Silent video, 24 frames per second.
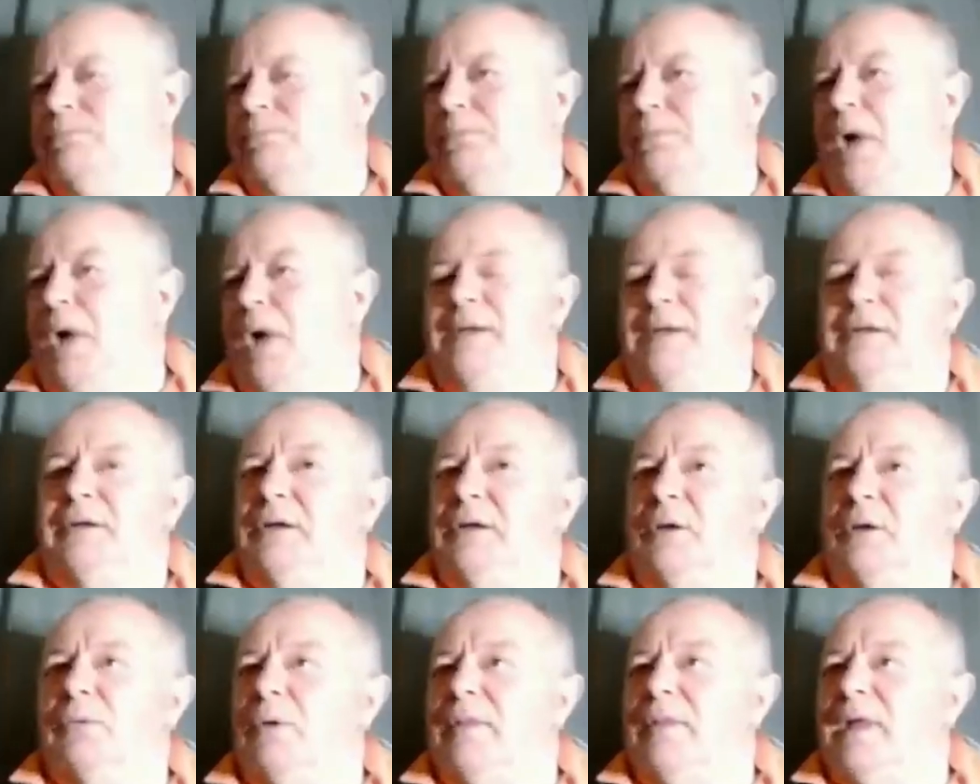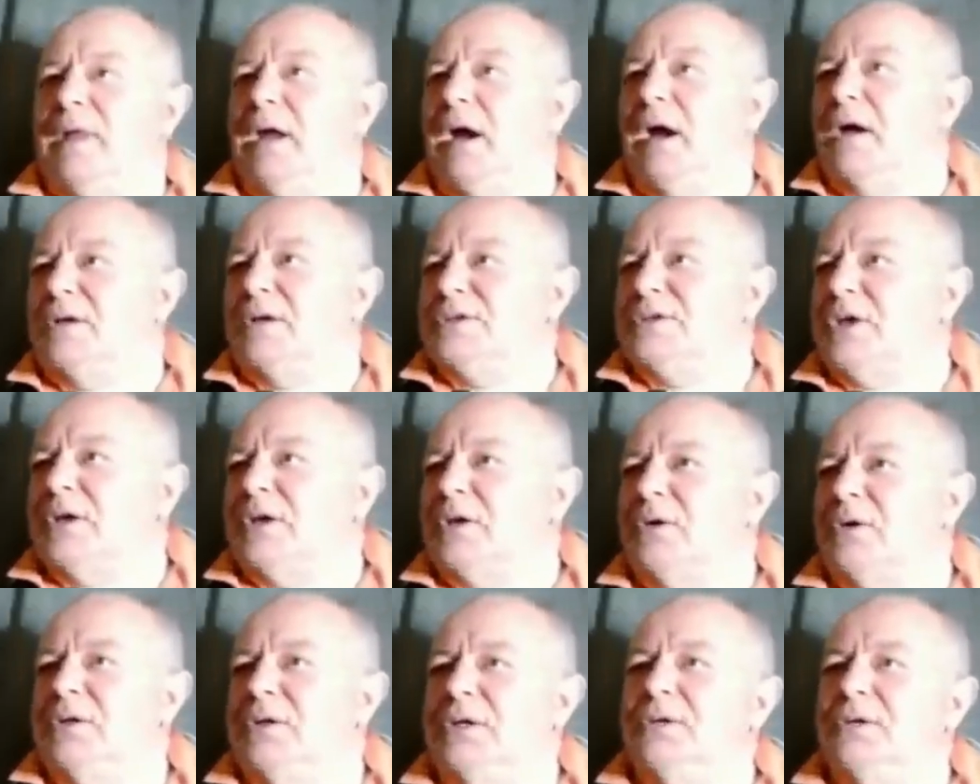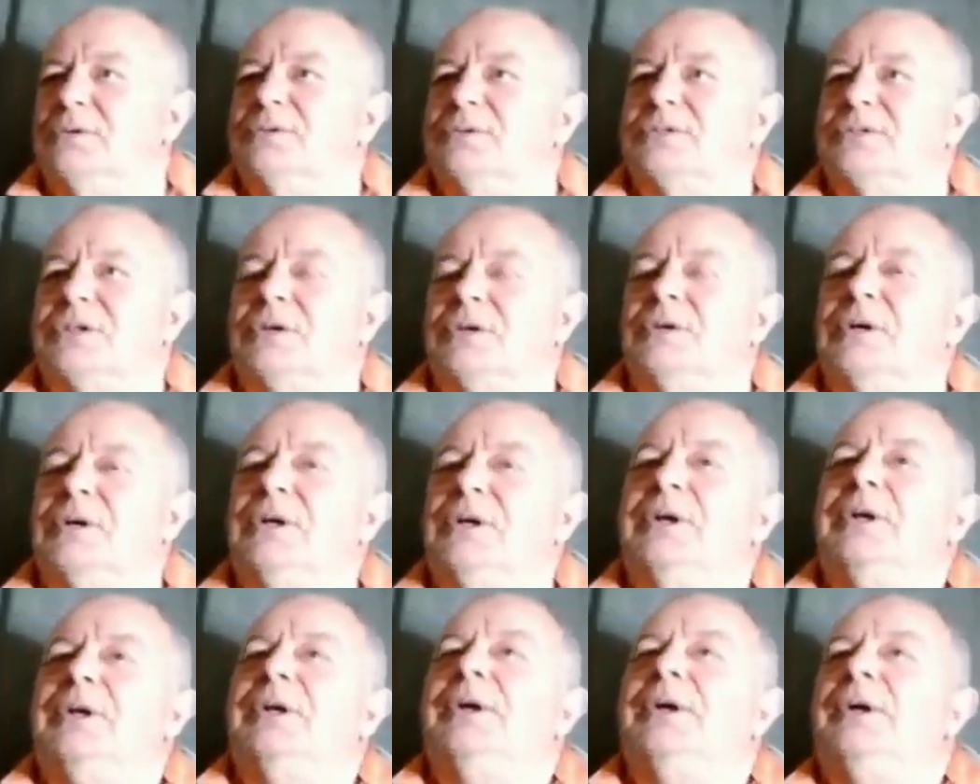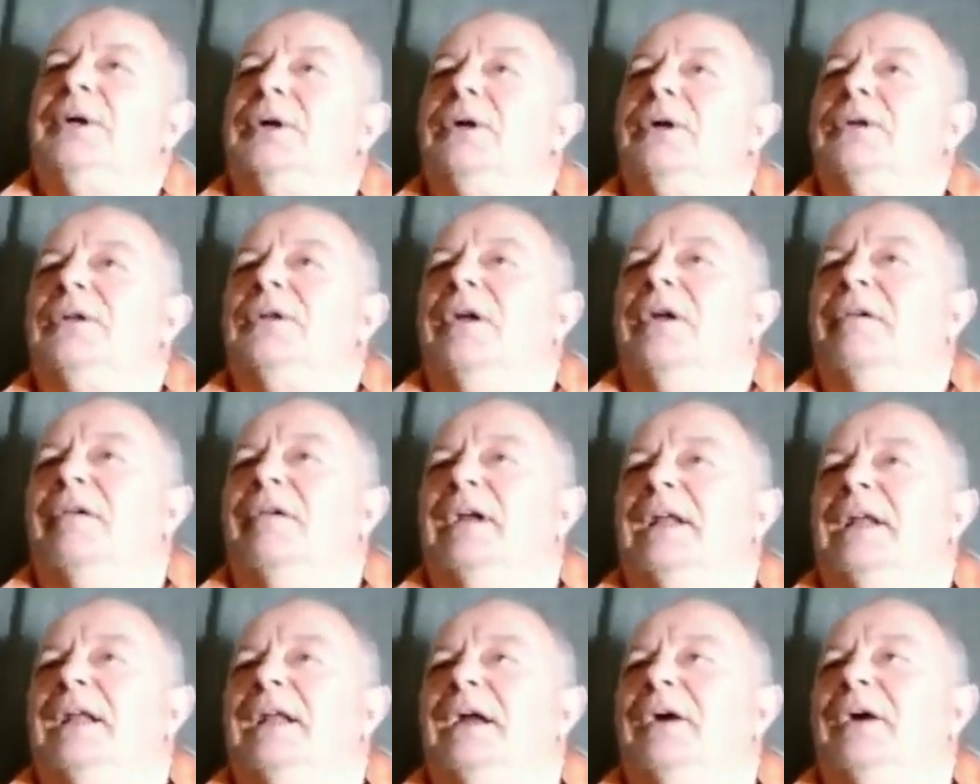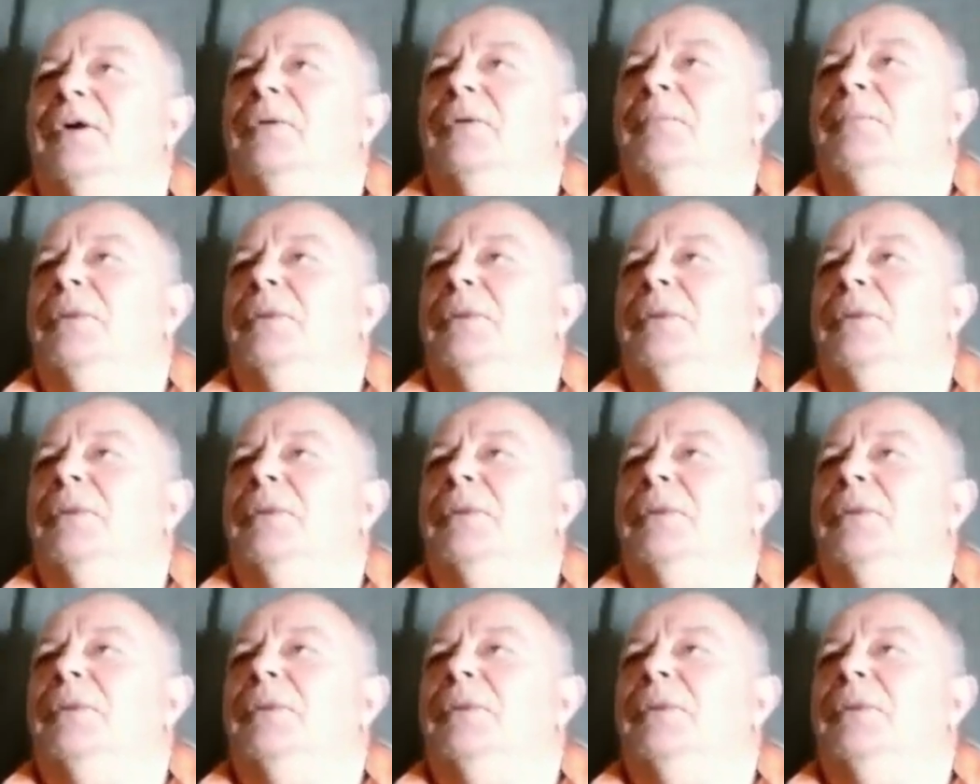I don't know what they are because I got used, so I don't really know.